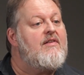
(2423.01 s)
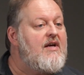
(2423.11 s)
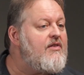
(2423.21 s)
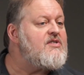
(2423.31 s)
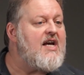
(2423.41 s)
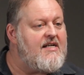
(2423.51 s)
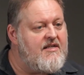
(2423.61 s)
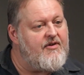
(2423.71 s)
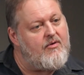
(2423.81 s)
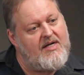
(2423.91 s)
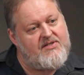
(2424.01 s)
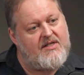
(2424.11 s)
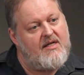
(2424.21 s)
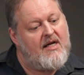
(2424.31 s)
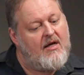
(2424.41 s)
The other scientific
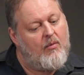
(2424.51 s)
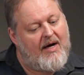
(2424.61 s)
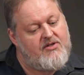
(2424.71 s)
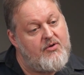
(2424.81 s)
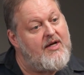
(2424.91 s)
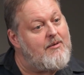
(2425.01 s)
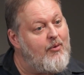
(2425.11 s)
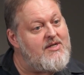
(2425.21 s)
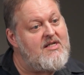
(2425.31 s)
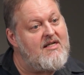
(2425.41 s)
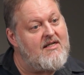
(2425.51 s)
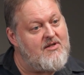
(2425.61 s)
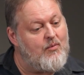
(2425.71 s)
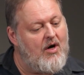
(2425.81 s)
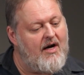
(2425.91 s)
reason why shooting and poisoning
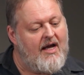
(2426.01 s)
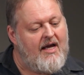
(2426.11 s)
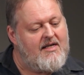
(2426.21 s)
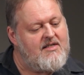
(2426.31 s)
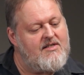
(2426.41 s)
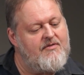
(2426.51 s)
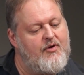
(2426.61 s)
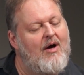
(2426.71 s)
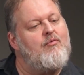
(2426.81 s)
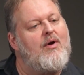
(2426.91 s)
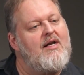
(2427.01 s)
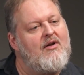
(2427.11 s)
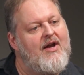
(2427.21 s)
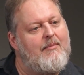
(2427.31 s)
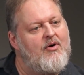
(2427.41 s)
doesn't work is because if you have one
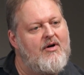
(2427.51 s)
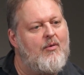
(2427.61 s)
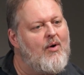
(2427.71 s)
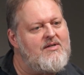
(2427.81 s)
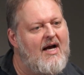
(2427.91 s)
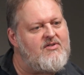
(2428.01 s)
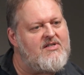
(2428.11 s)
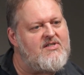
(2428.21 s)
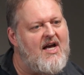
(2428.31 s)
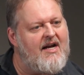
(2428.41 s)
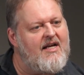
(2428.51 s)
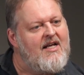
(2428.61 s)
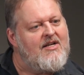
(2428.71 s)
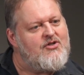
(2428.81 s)
little neighborhood or one housing society,